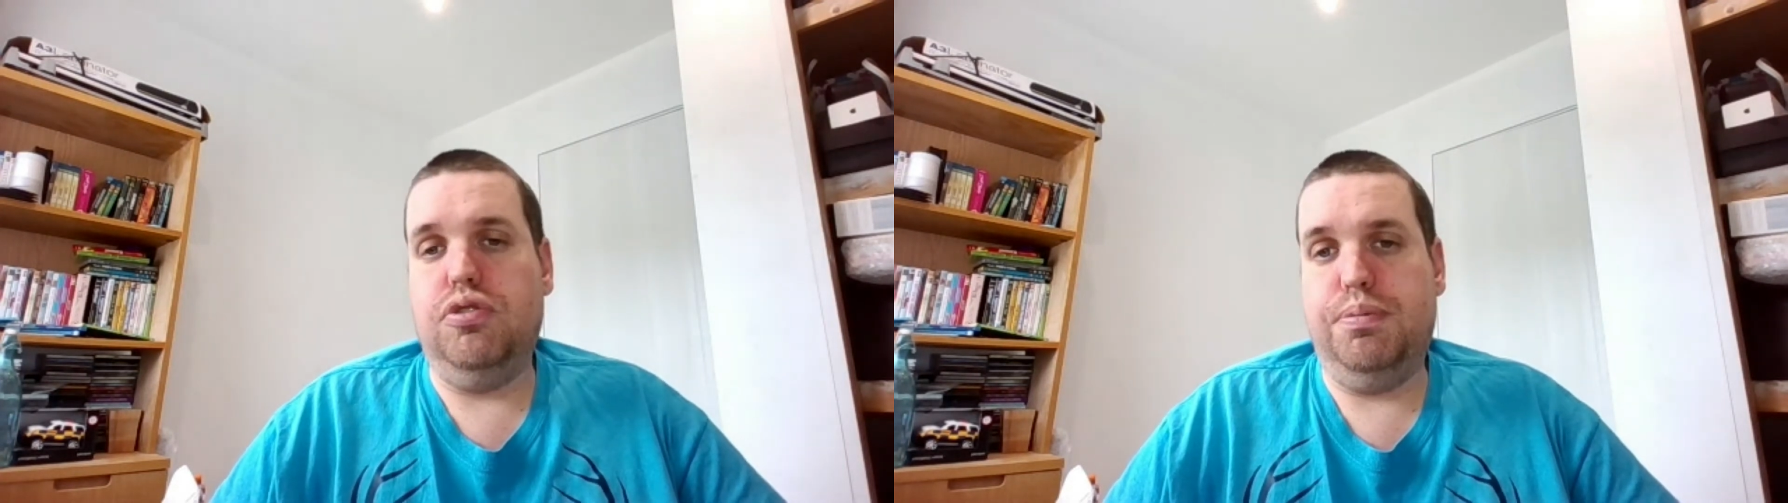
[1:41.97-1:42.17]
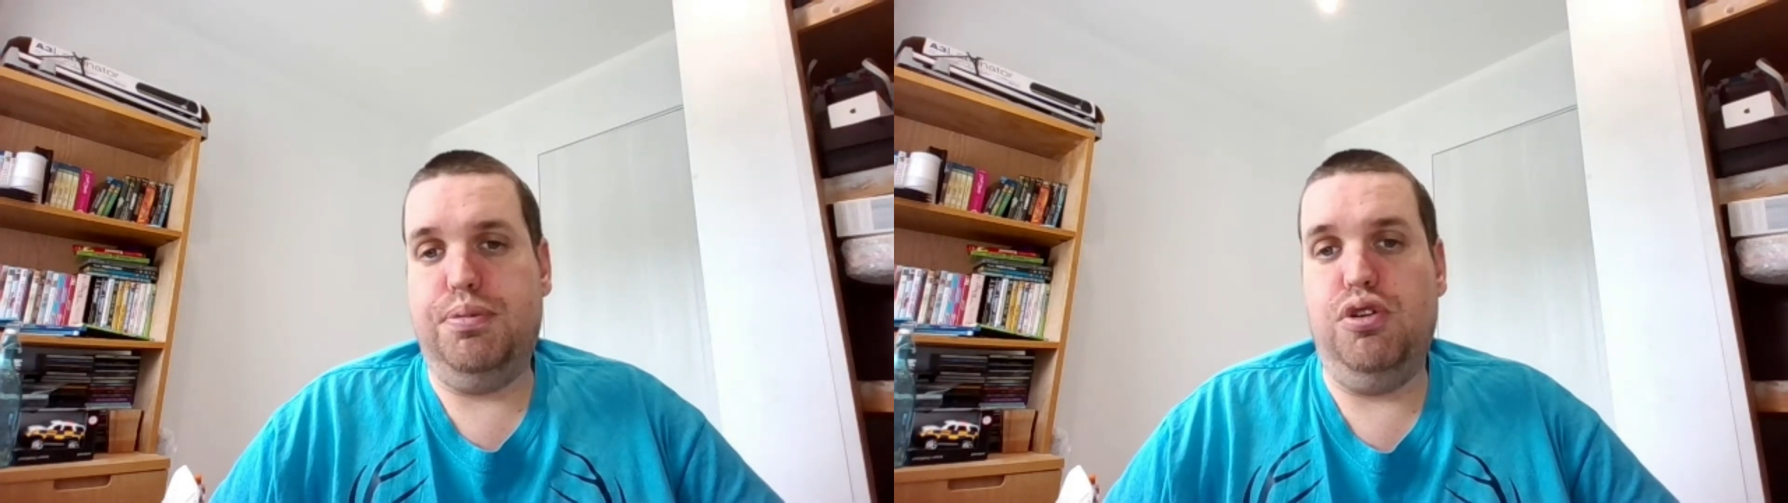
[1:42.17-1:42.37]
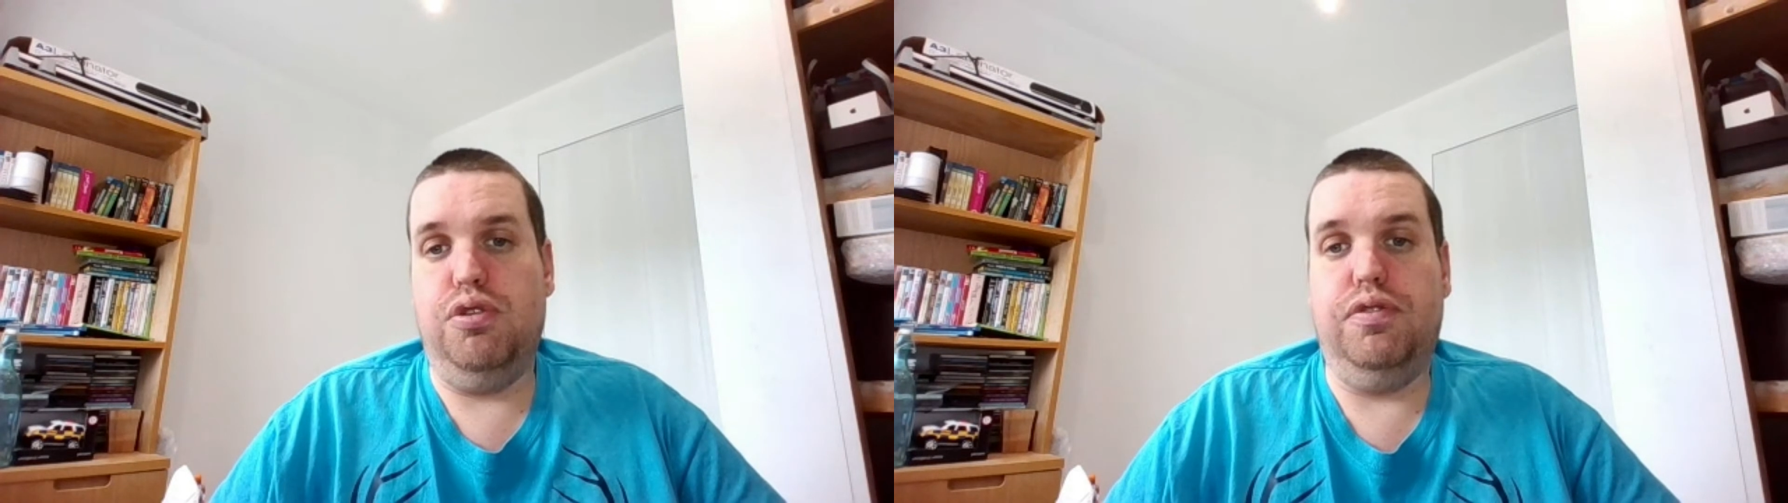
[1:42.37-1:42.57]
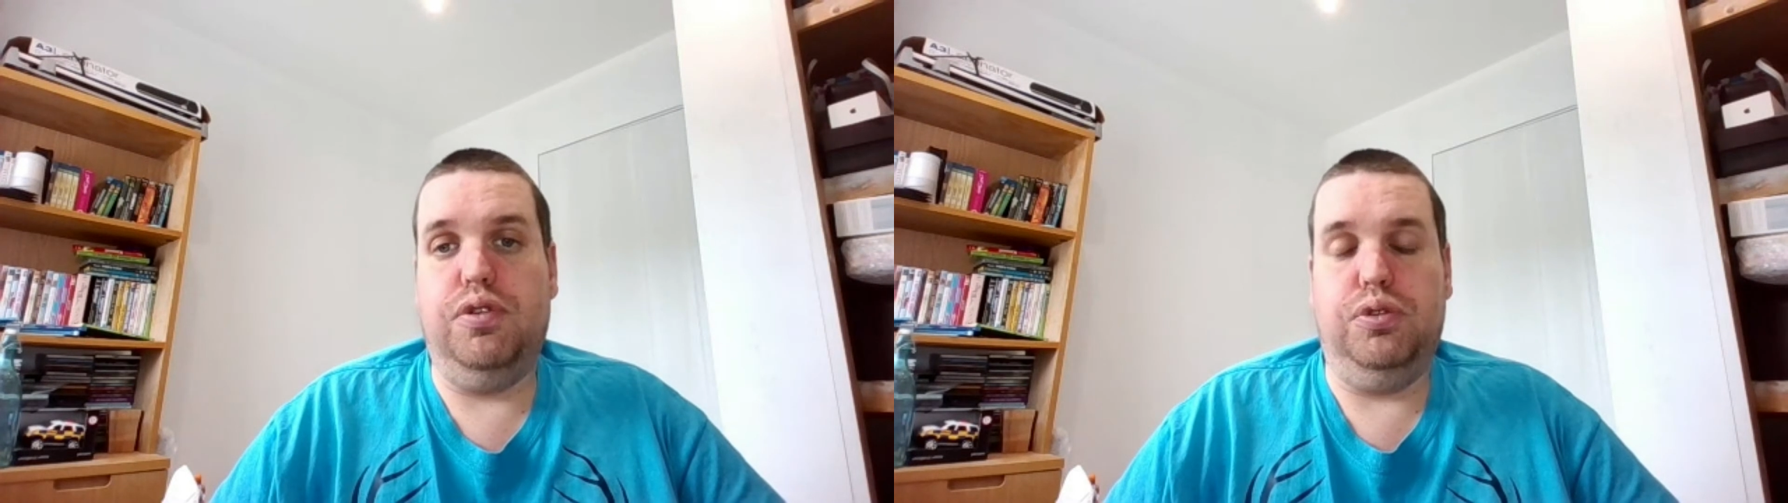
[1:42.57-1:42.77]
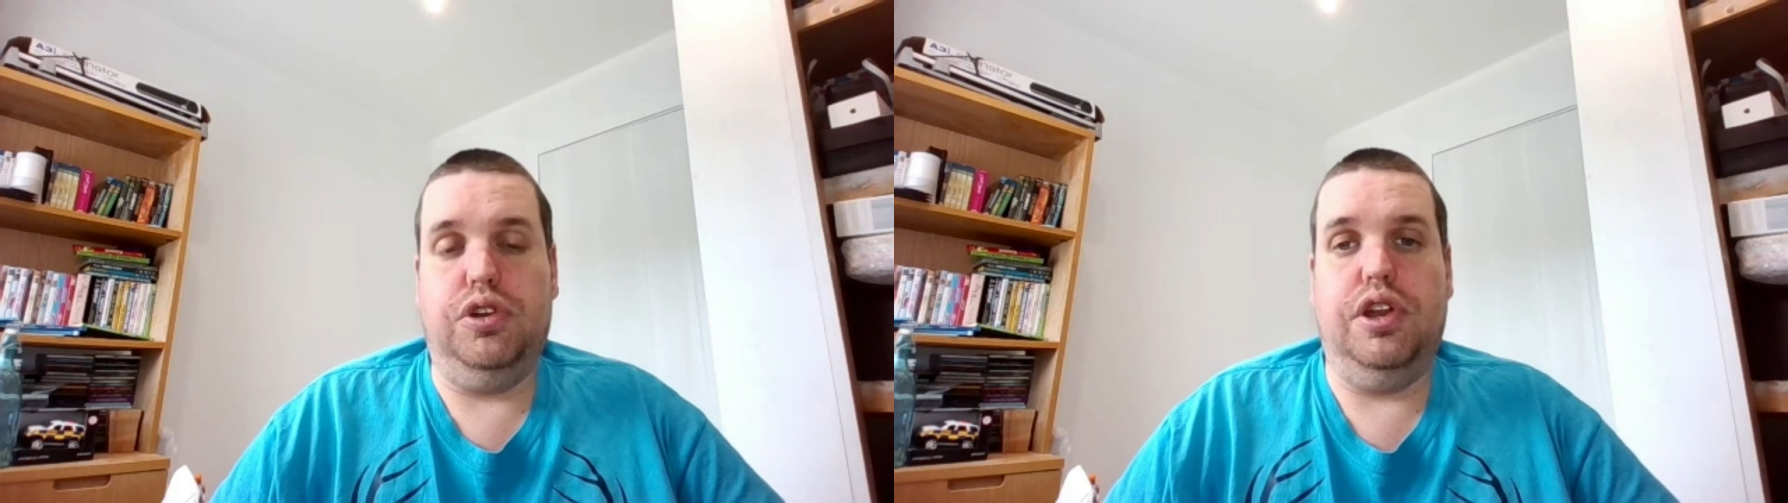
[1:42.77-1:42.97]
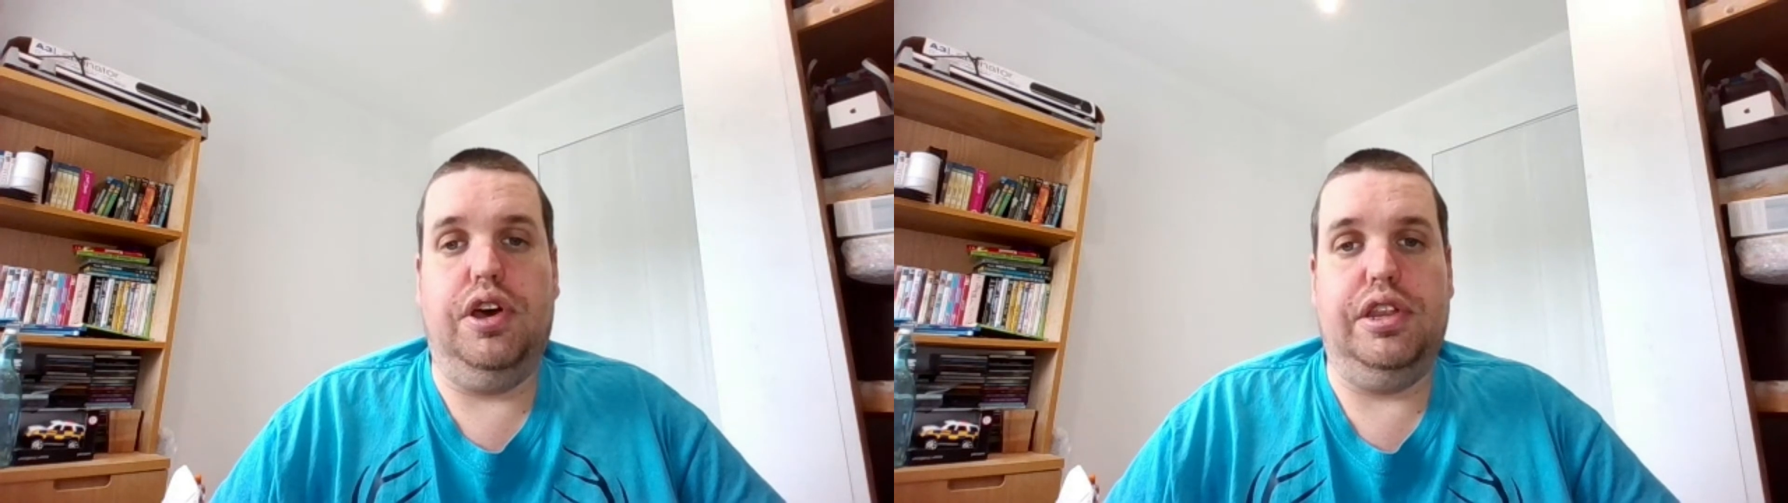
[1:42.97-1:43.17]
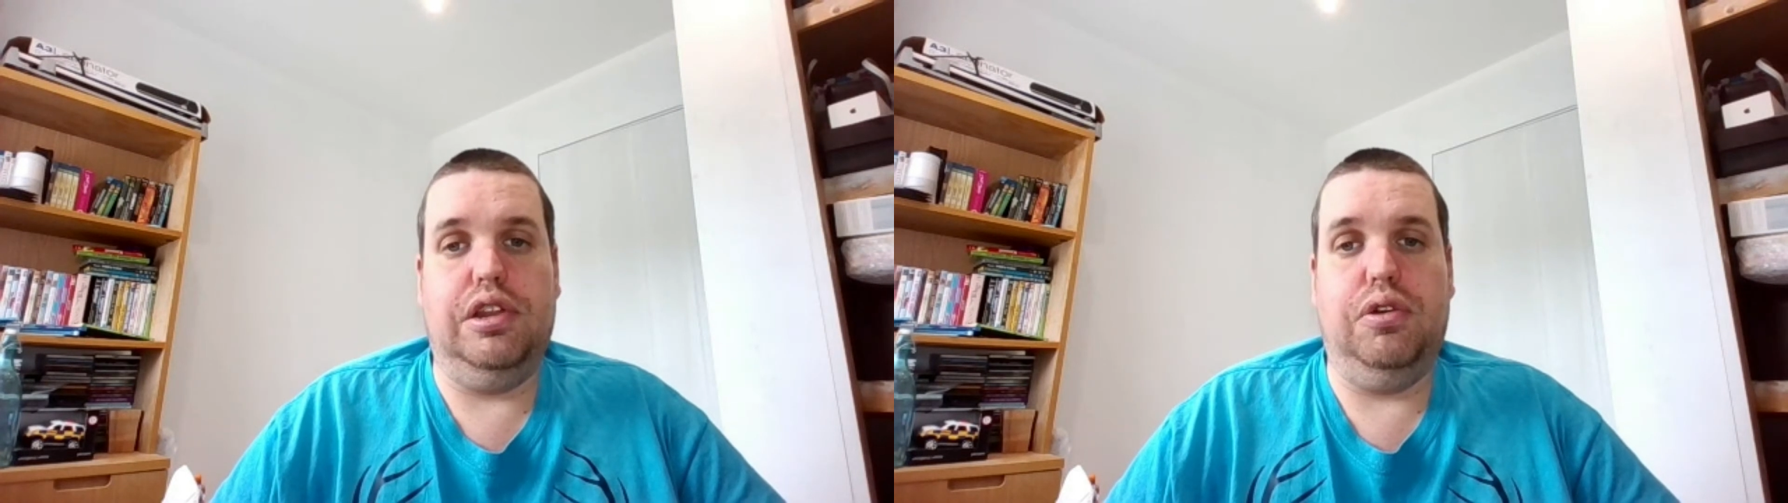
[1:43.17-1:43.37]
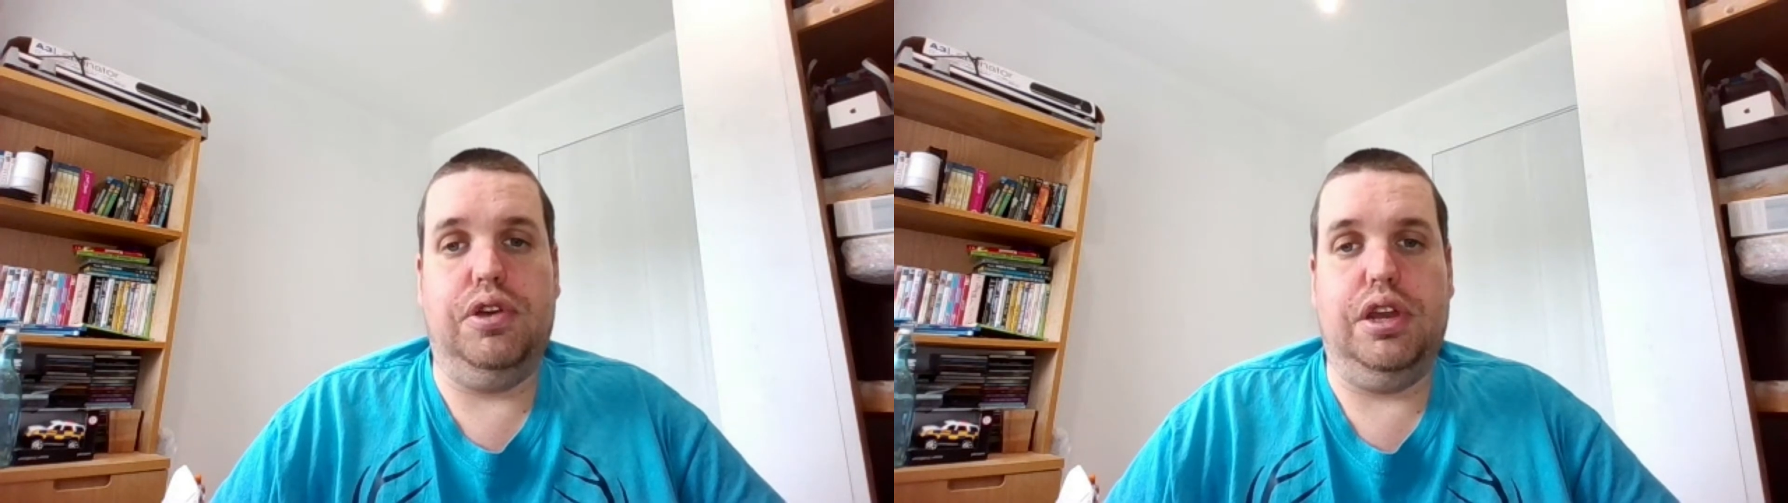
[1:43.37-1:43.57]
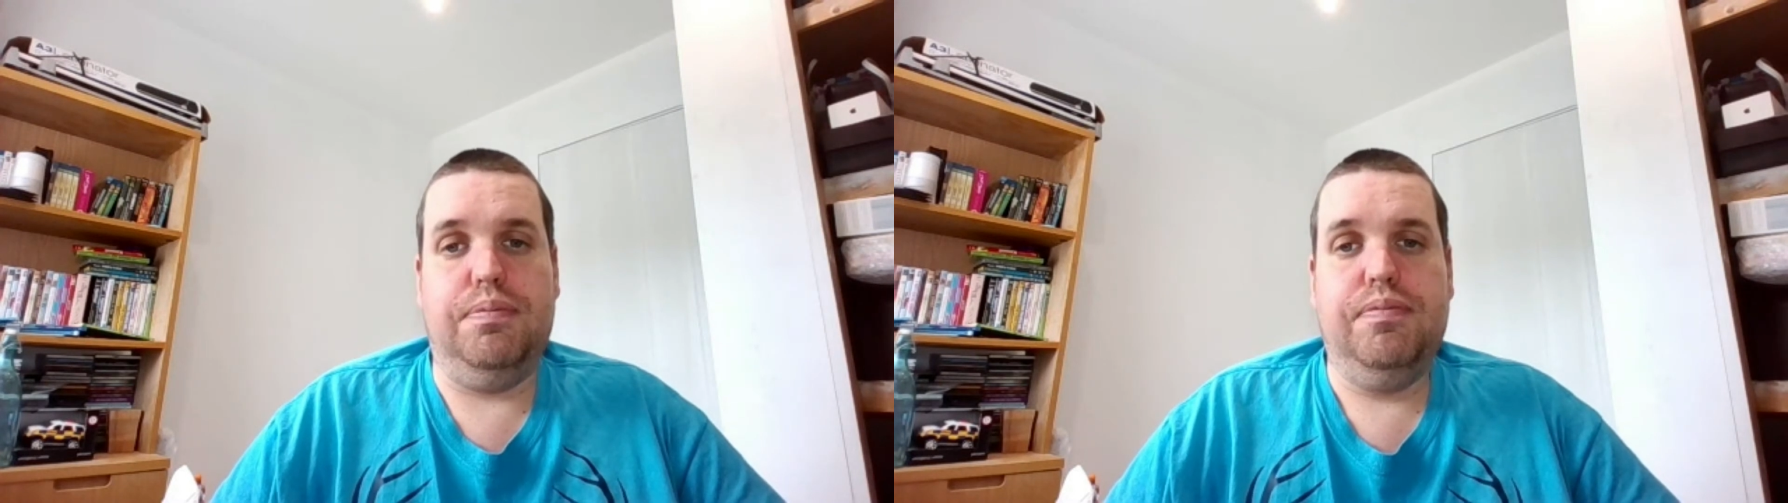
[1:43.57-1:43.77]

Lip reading: approve or deny the login.